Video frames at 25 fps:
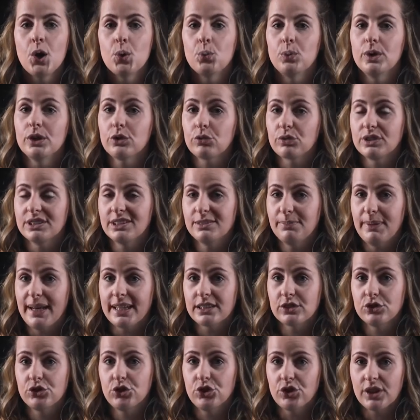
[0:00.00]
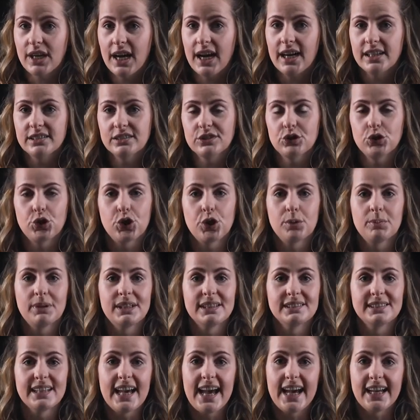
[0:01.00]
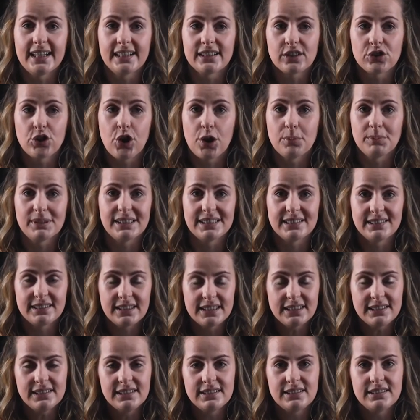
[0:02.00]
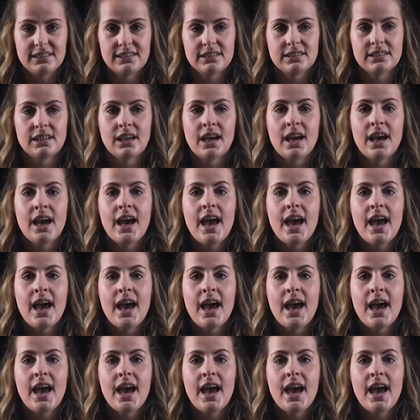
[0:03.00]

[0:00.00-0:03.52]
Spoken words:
with respect to carcinomas and common cysts,